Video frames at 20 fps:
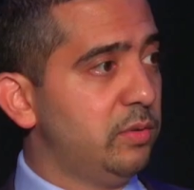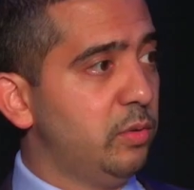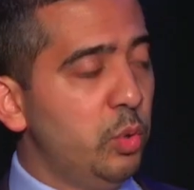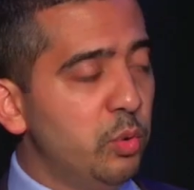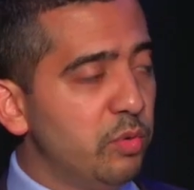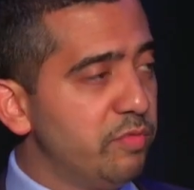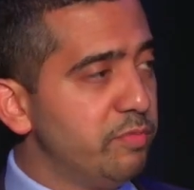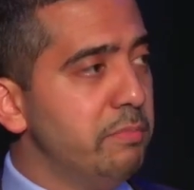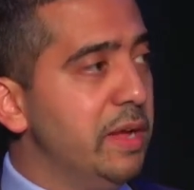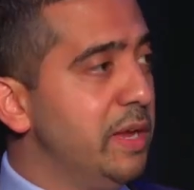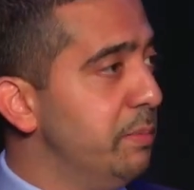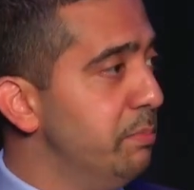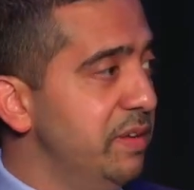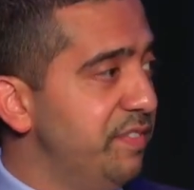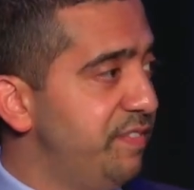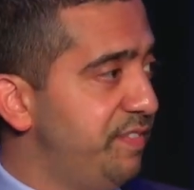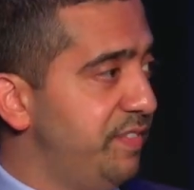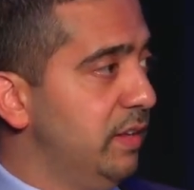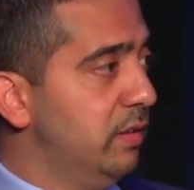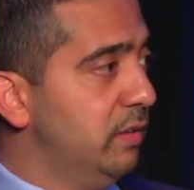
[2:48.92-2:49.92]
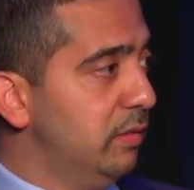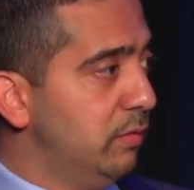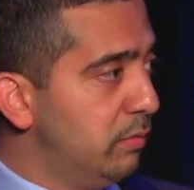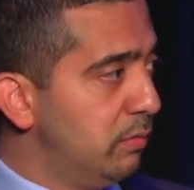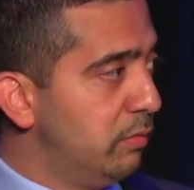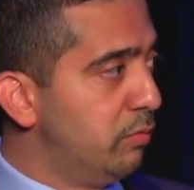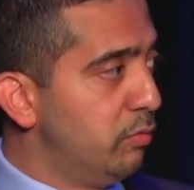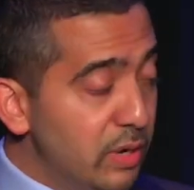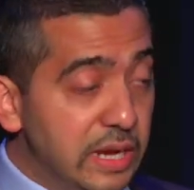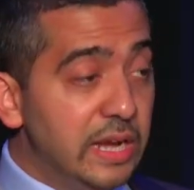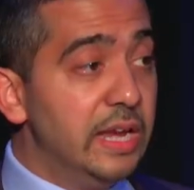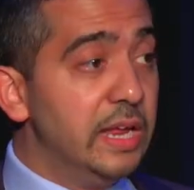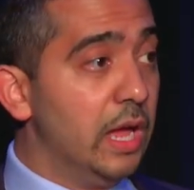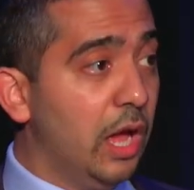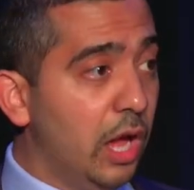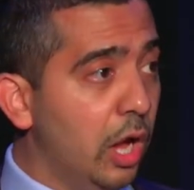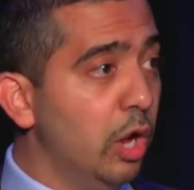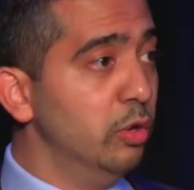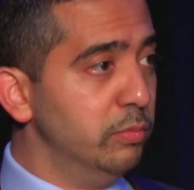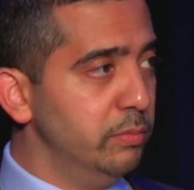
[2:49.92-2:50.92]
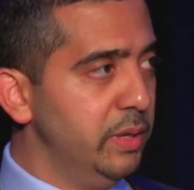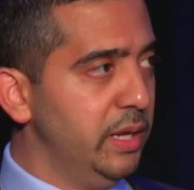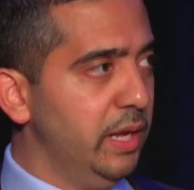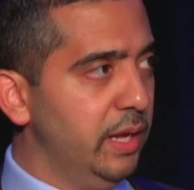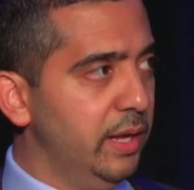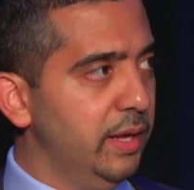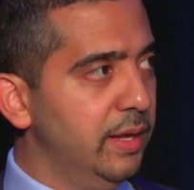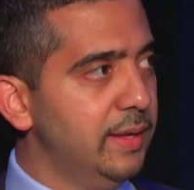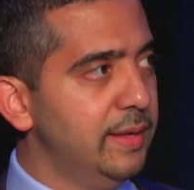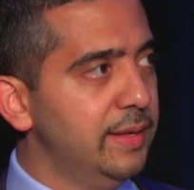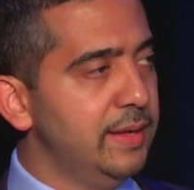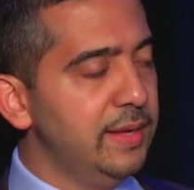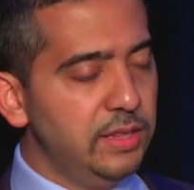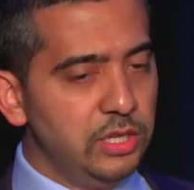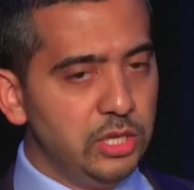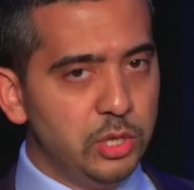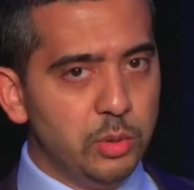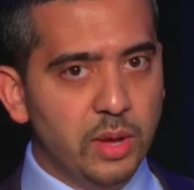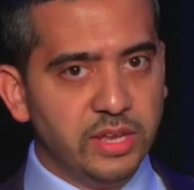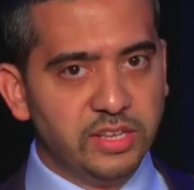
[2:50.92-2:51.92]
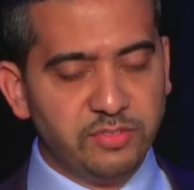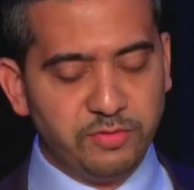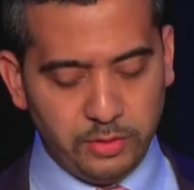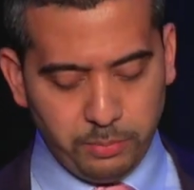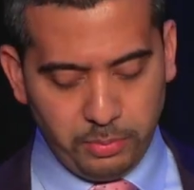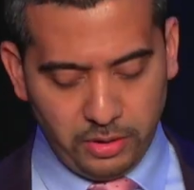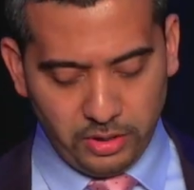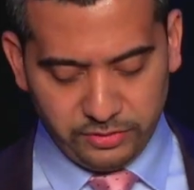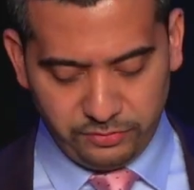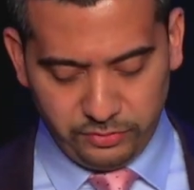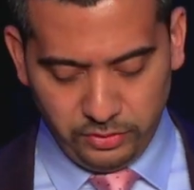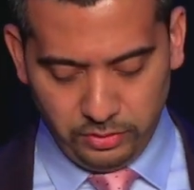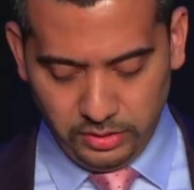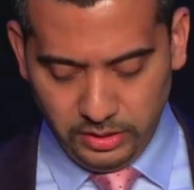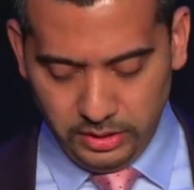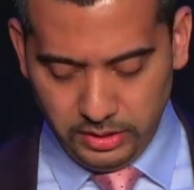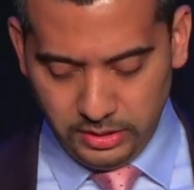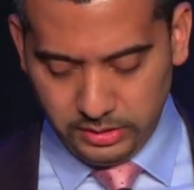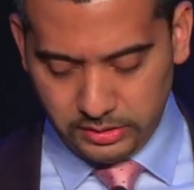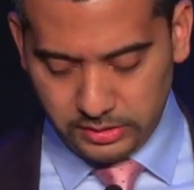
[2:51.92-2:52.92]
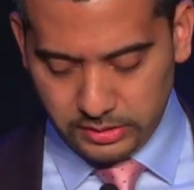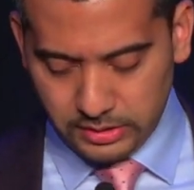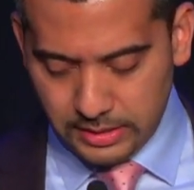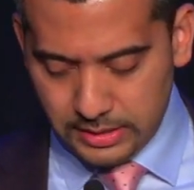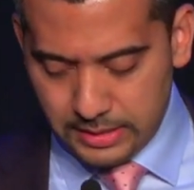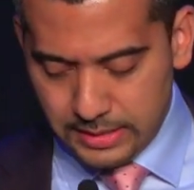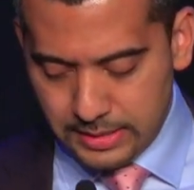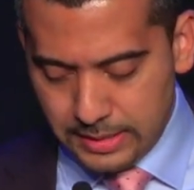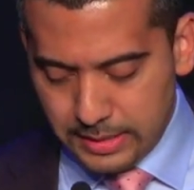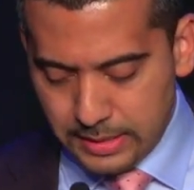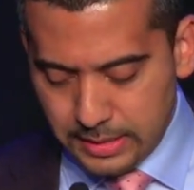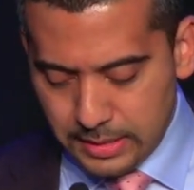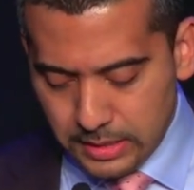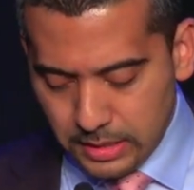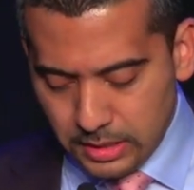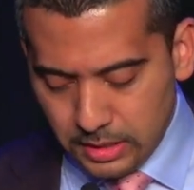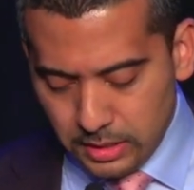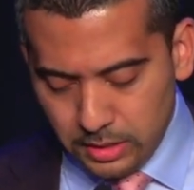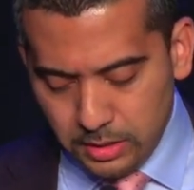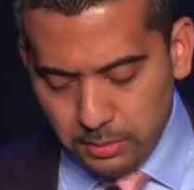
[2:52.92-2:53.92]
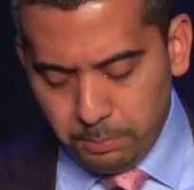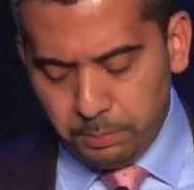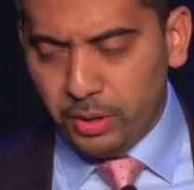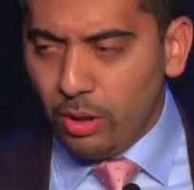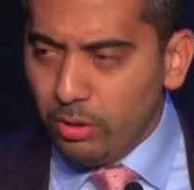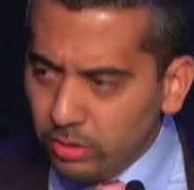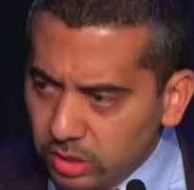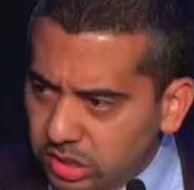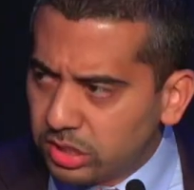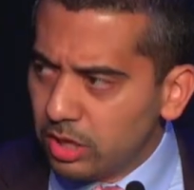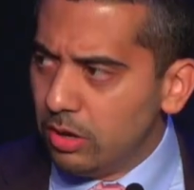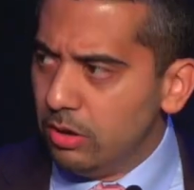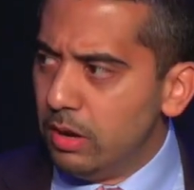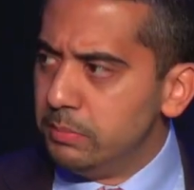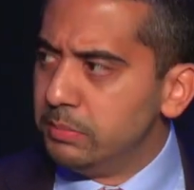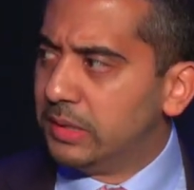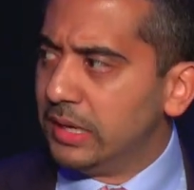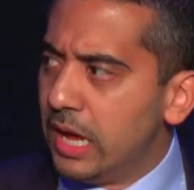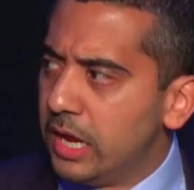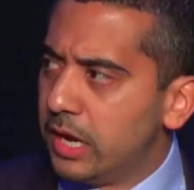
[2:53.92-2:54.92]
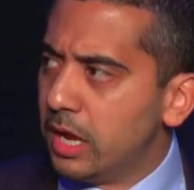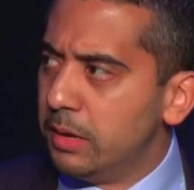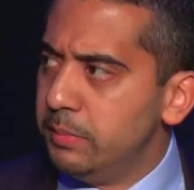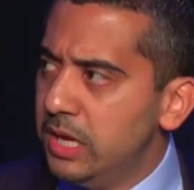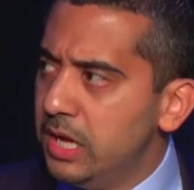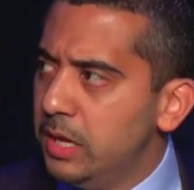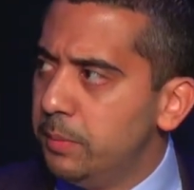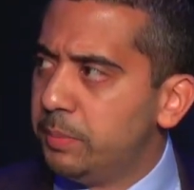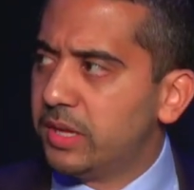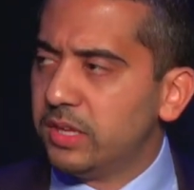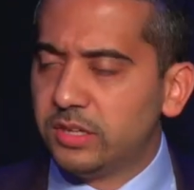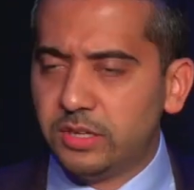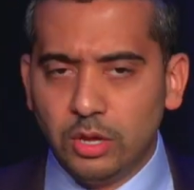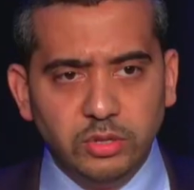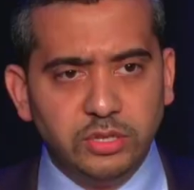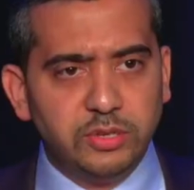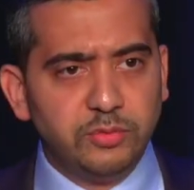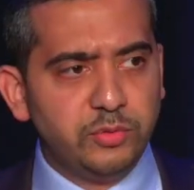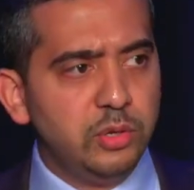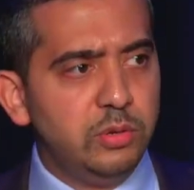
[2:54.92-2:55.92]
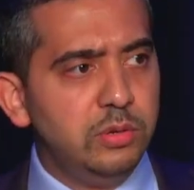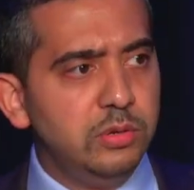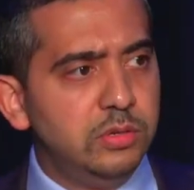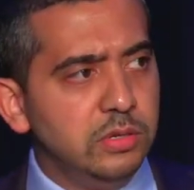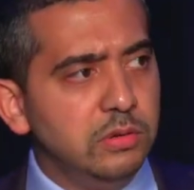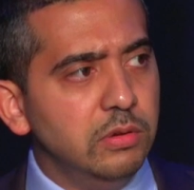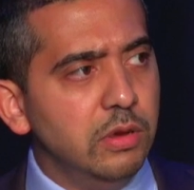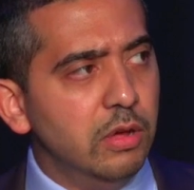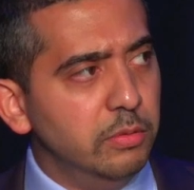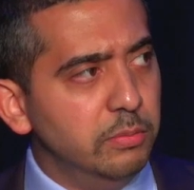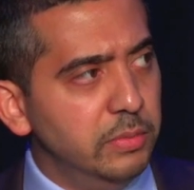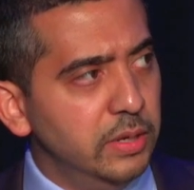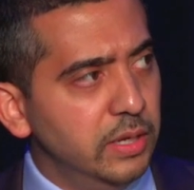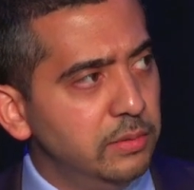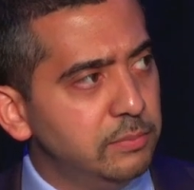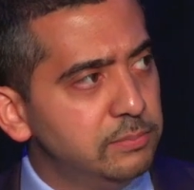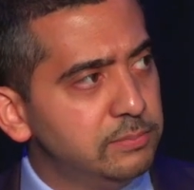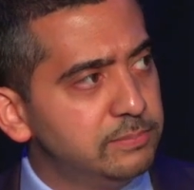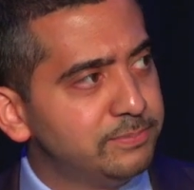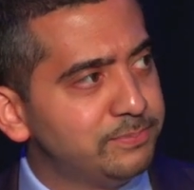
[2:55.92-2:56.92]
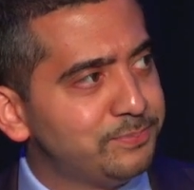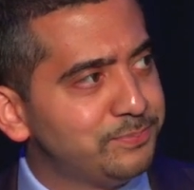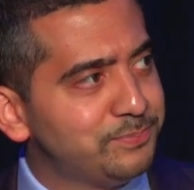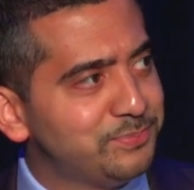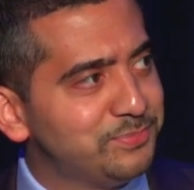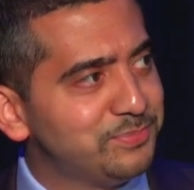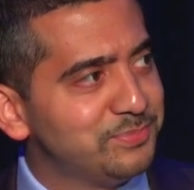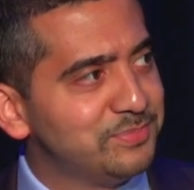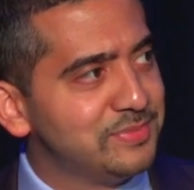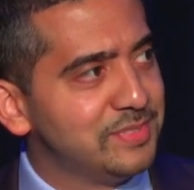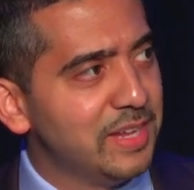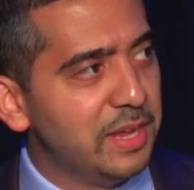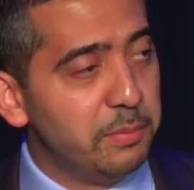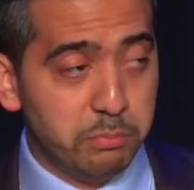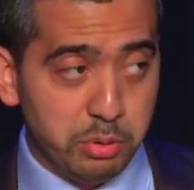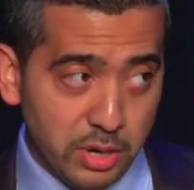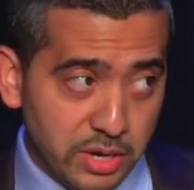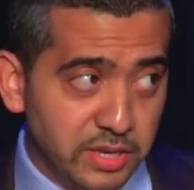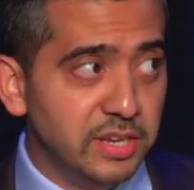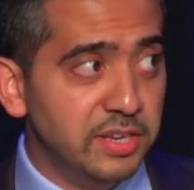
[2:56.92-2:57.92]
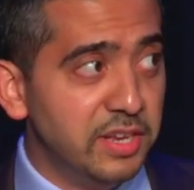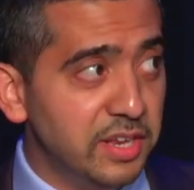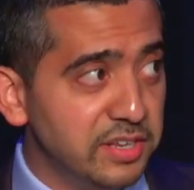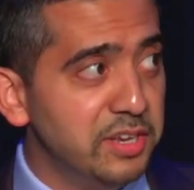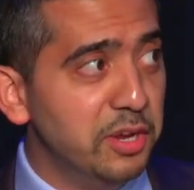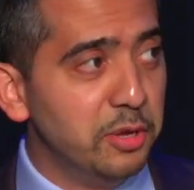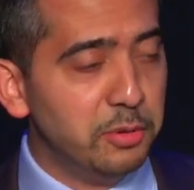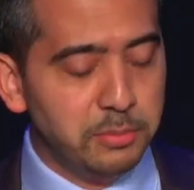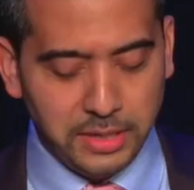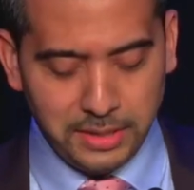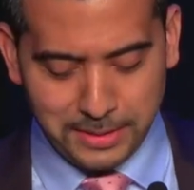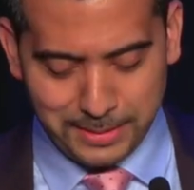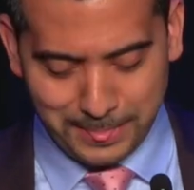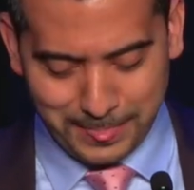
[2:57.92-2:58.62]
who have made me feel really at home here in the US for the past few years. But also, I'm glad I'm here because those of you who do know me, and Brenda does know me,